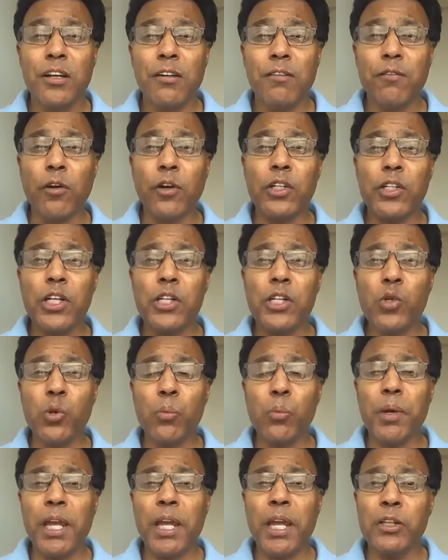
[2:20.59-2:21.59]
for
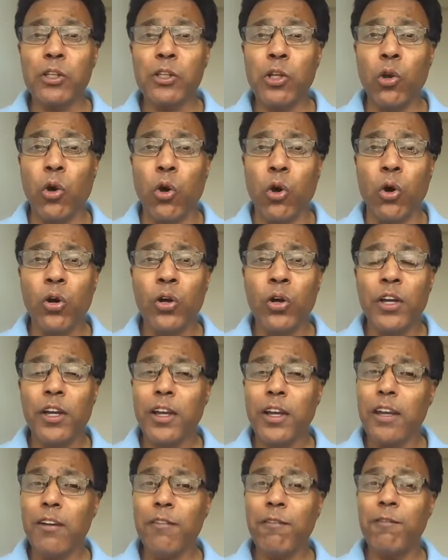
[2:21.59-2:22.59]
disobeying the law
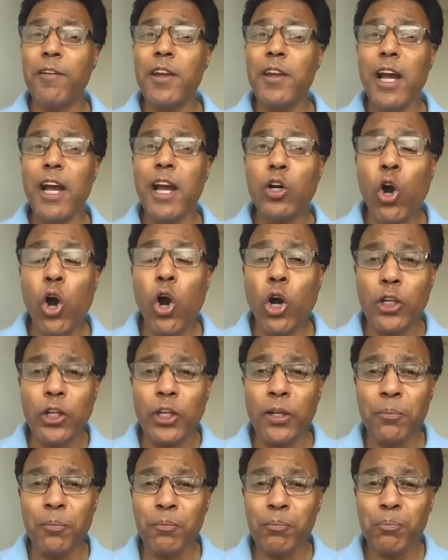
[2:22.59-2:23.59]
if we are
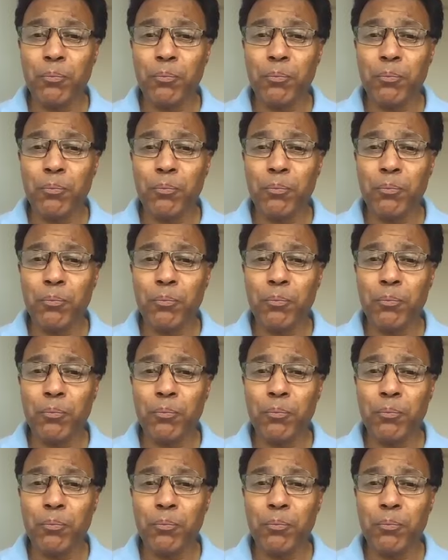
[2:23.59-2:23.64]
caught